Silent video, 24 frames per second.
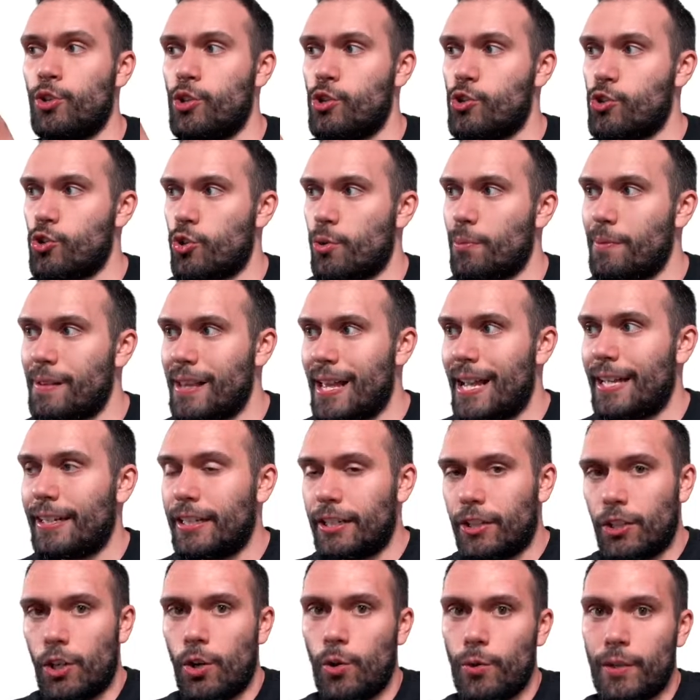
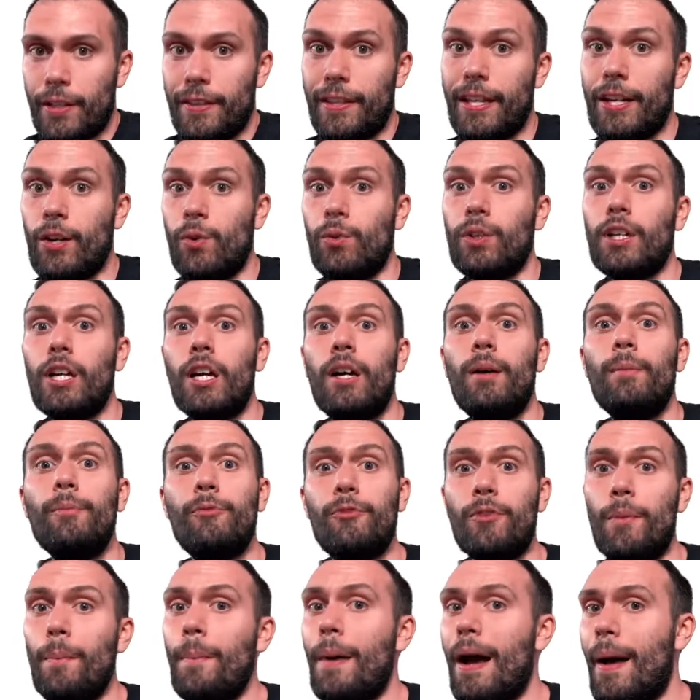germline encoded. They don't come
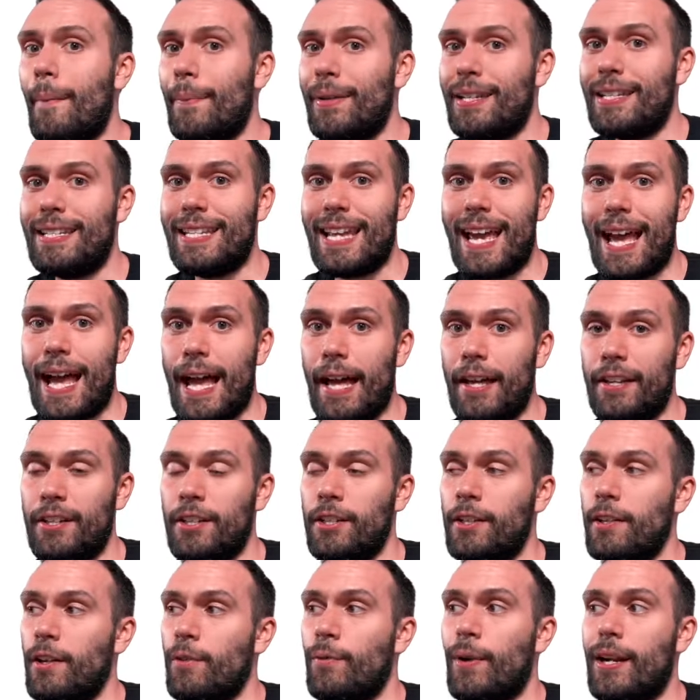from mom and dad,
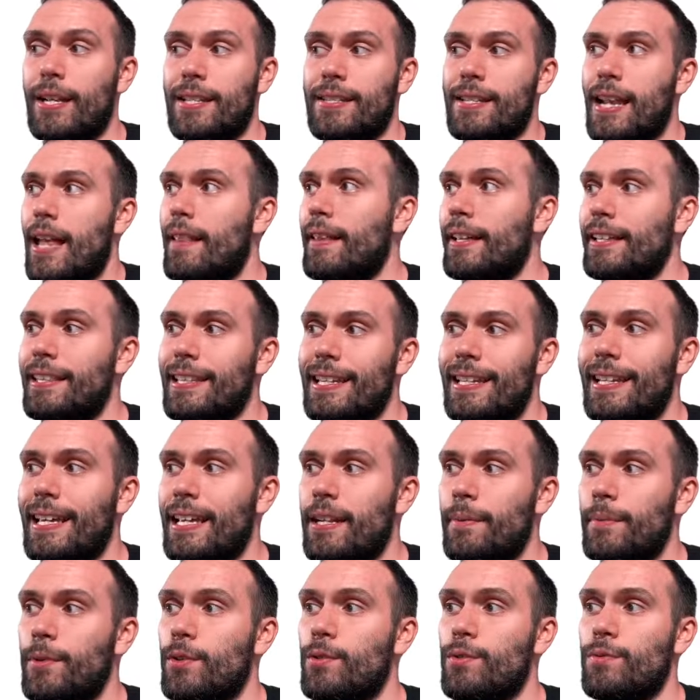right? It's not like the
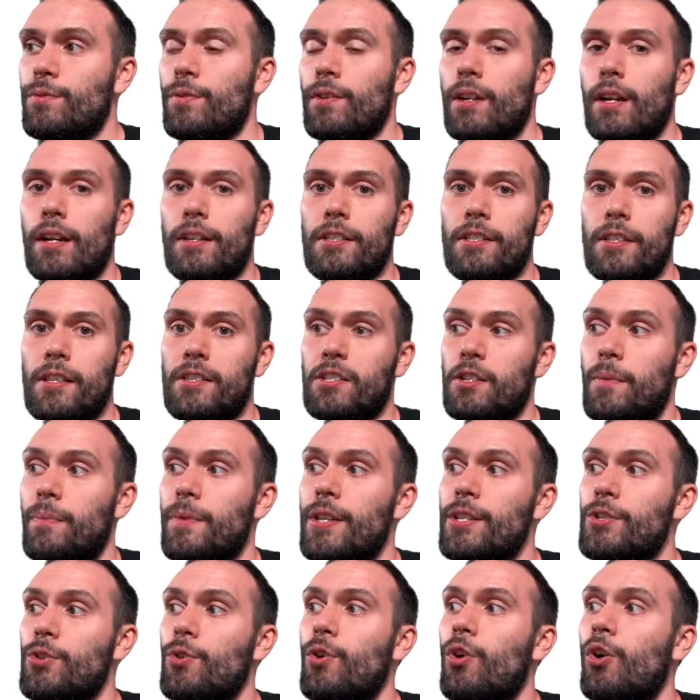innate immune uh, system.
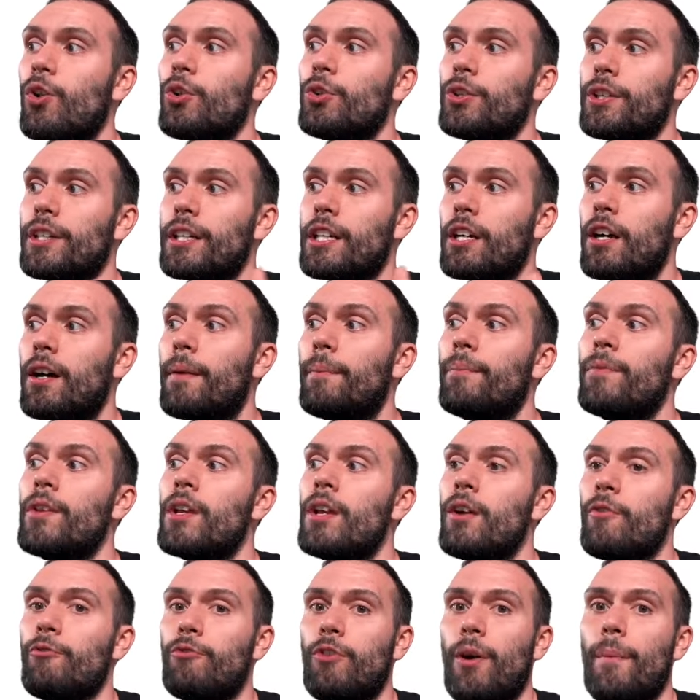These are all going to come
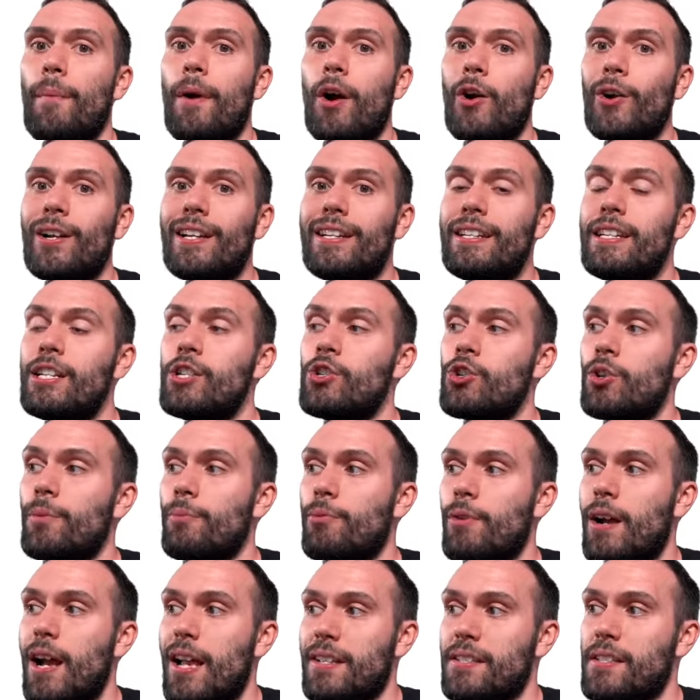from our initial
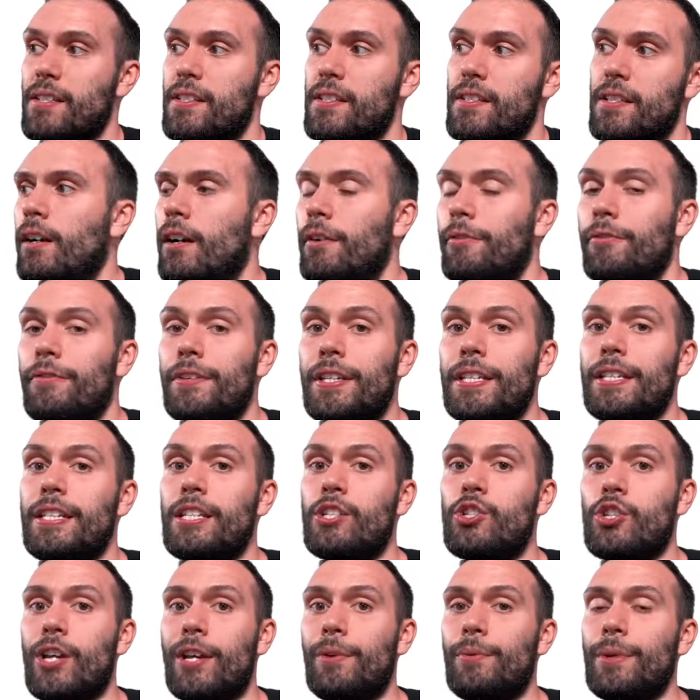processes of
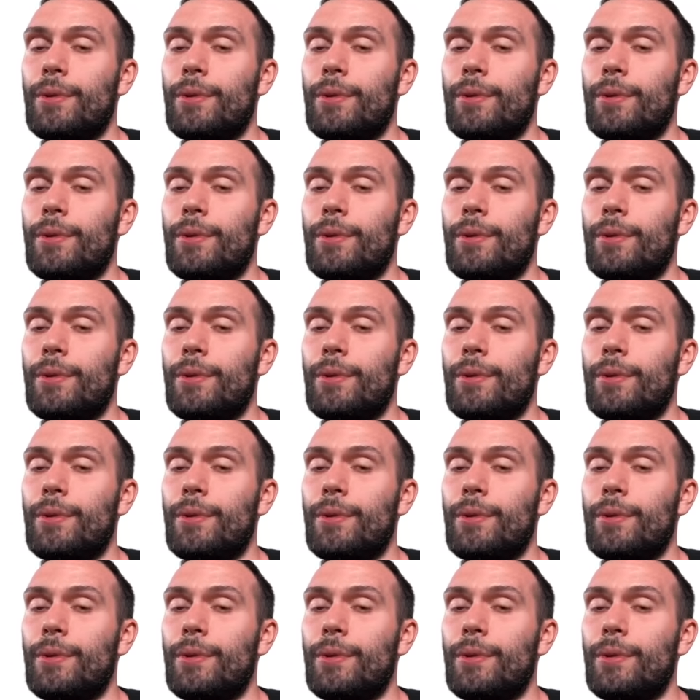VDJ